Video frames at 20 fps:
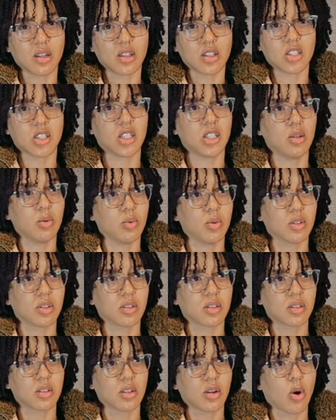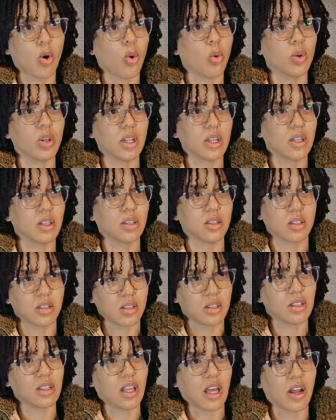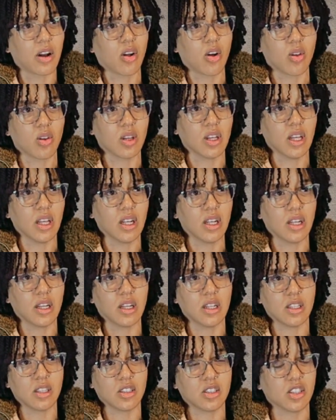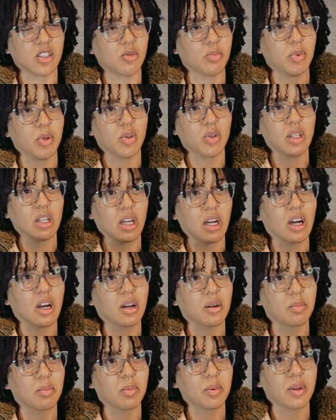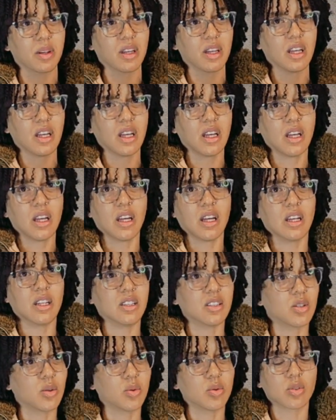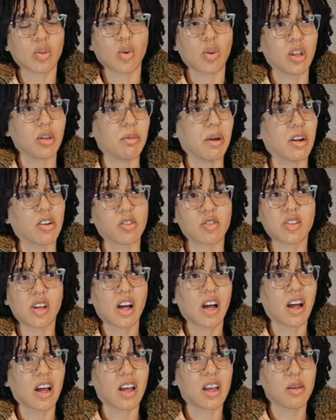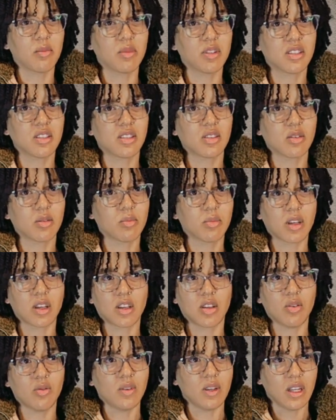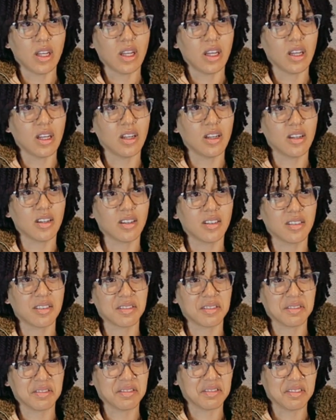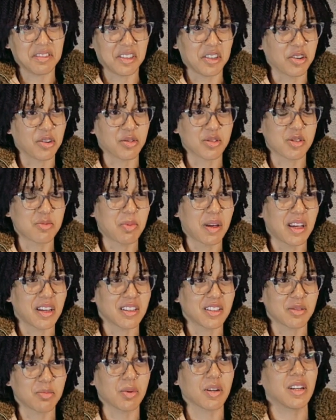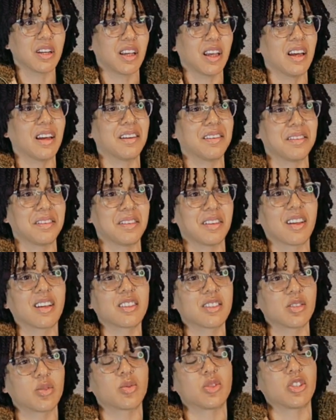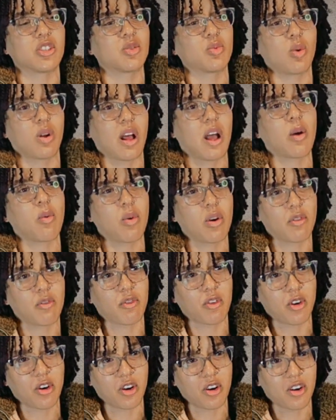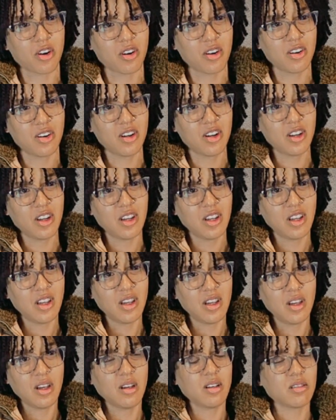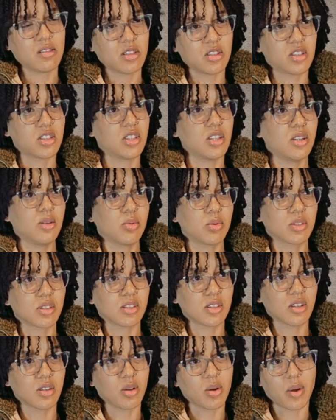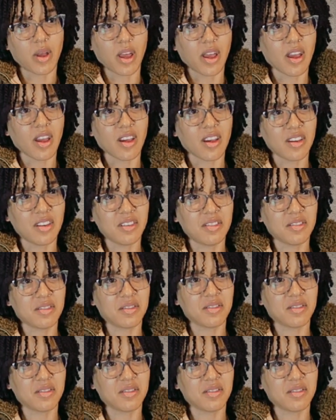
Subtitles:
she was holding that all in, and it's just building up. And so it's only a matter of time. And so I'm like, you need your own space. But again, that's just what I want for her. She was still okay.